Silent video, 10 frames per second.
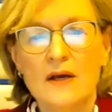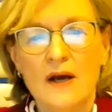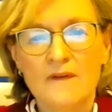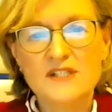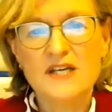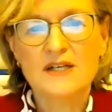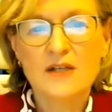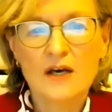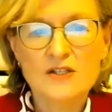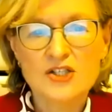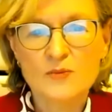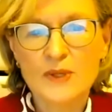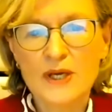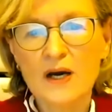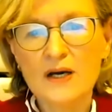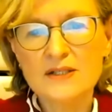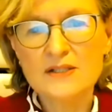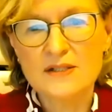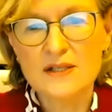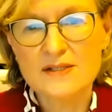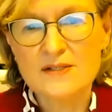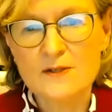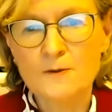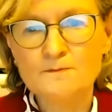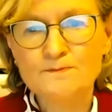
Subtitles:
and the technology behind this. So